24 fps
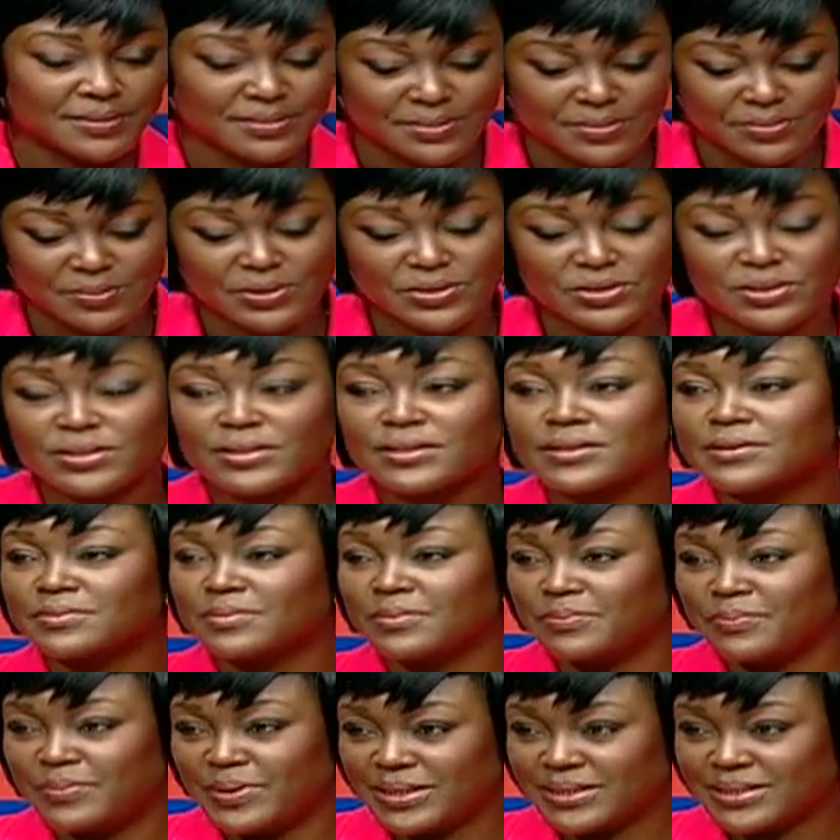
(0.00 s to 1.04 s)
which is
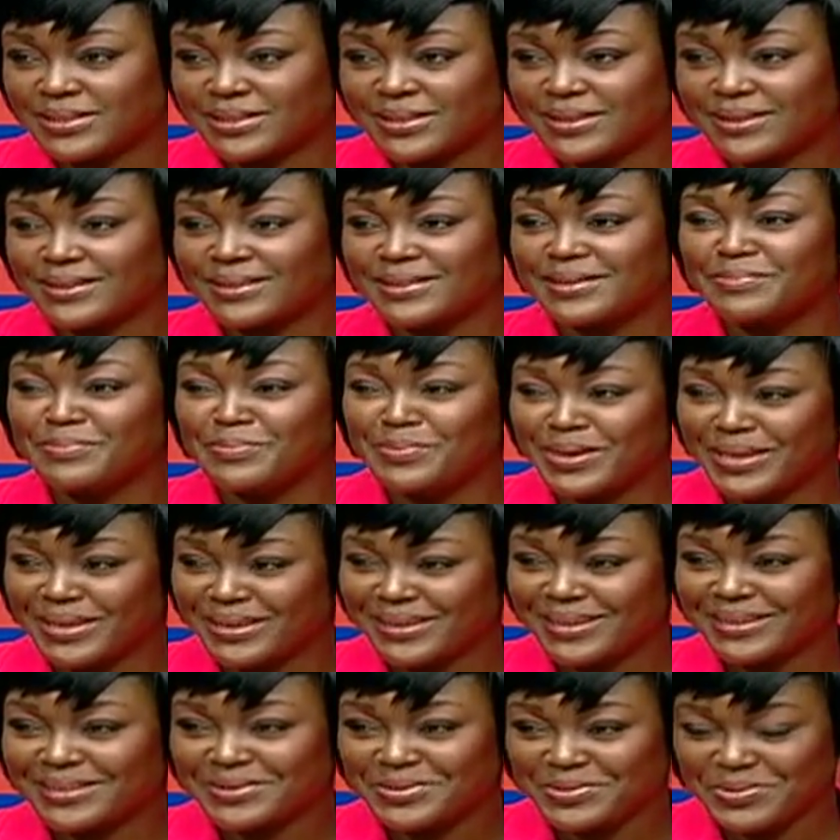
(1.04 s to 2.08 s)
basically
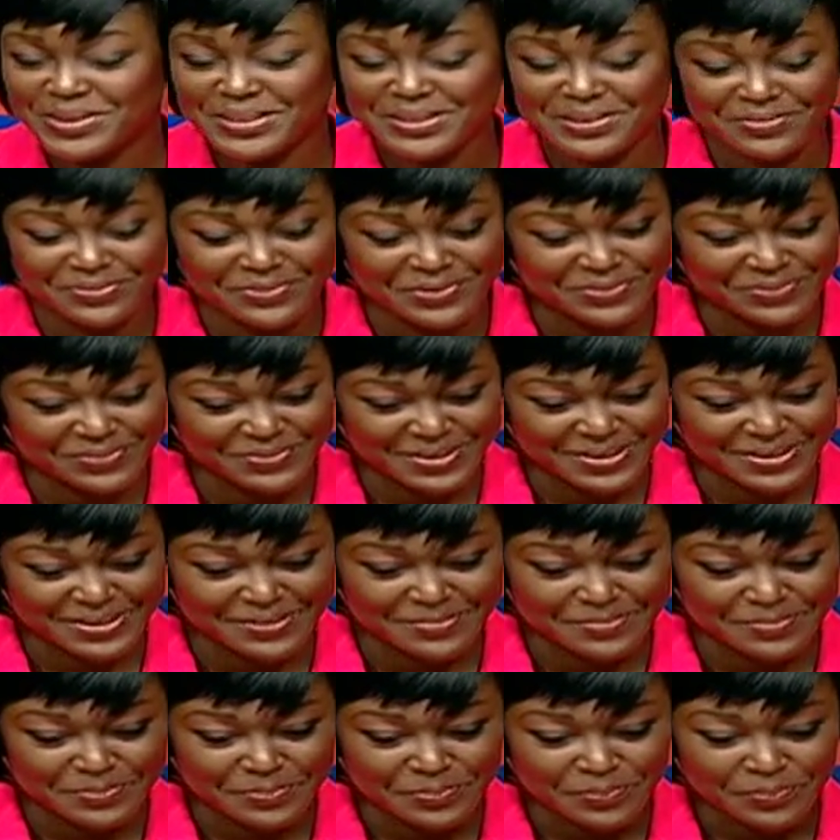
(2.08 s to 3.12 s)
May 2015?